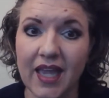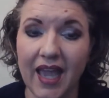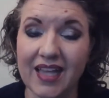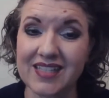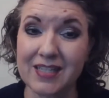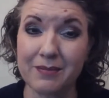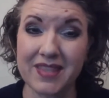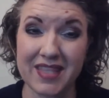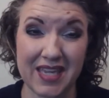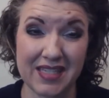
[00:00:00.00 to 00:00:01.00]
at some
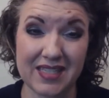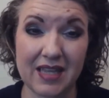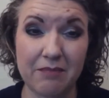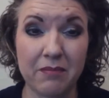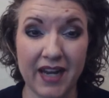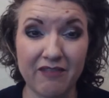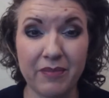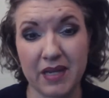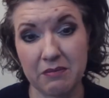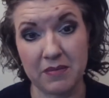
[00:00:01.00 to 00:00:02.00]
things that might have
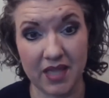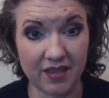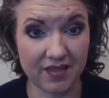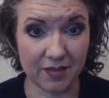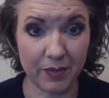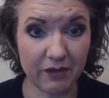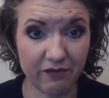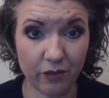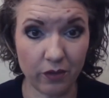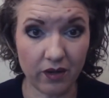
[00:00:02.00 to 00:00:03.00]
been myths
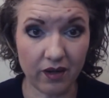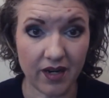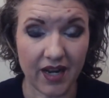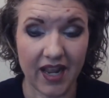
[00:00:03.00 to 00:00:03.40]
before